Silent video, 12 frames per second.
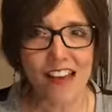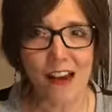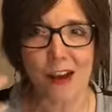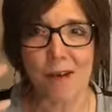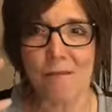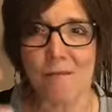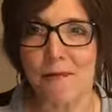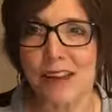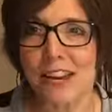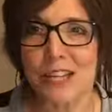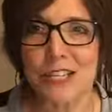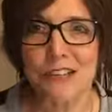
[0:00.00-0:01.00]
and our
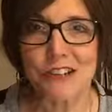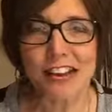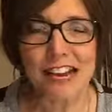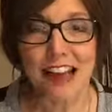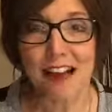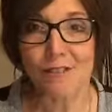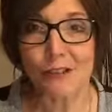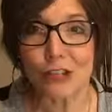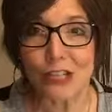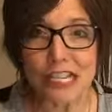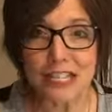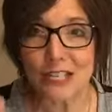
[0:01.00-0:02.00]
ministry of
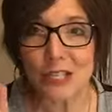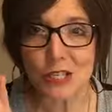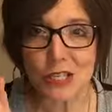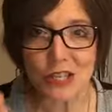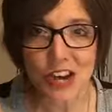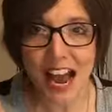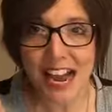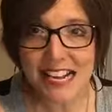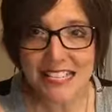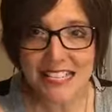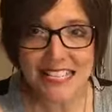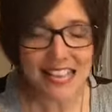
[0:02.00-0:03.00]
Jesus
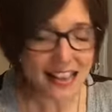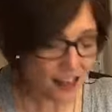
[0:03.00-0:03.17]
Christ,